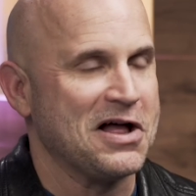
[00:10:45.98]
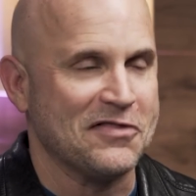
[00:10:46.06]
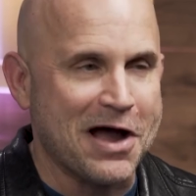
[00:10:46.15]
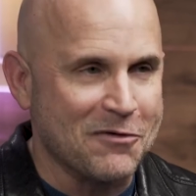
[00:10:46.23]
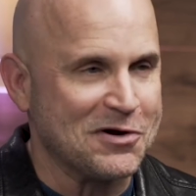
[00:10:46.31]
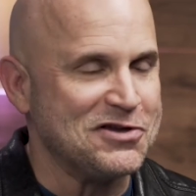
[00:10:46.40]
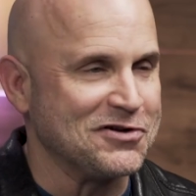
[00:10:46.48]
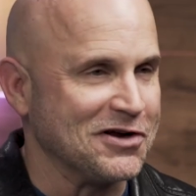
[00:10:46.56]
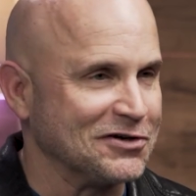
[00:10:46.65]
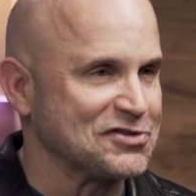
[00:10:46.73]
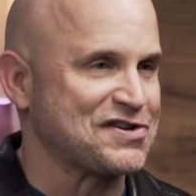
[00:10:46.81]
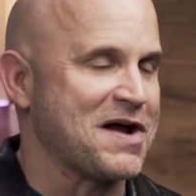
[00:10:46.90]
That way you can
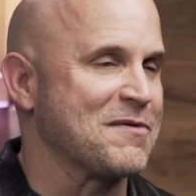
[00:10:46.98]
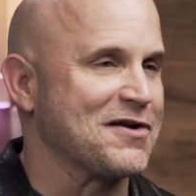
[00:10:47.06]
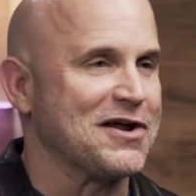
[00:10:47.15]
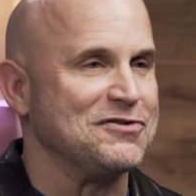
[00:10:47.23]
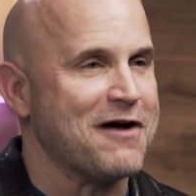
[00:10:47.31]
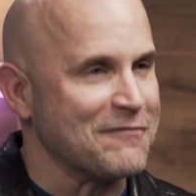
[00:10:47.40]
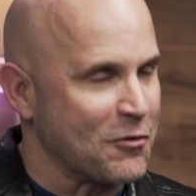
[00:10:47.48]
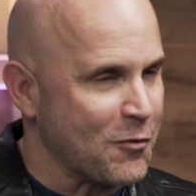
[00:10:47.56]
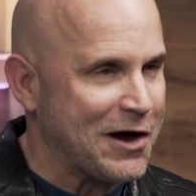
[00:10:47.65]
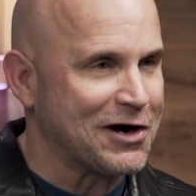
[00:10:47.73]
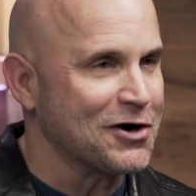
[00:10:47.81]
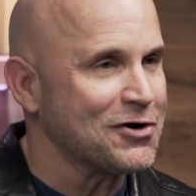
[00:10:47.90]
understand whether or not you have a
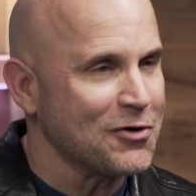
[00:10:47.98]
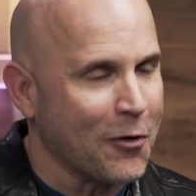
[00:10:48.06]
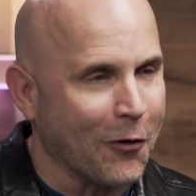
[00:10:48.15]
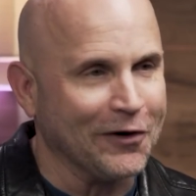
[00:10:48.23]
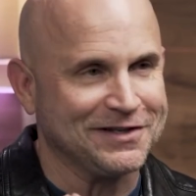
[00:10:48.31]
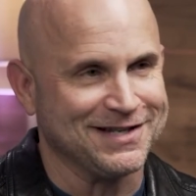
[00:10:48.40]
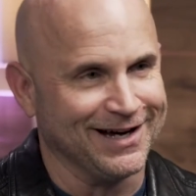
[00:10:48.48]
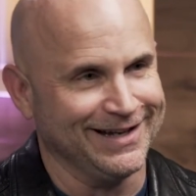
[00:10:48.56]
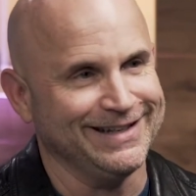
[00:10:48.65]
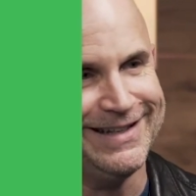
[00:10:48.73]
winner or a dud.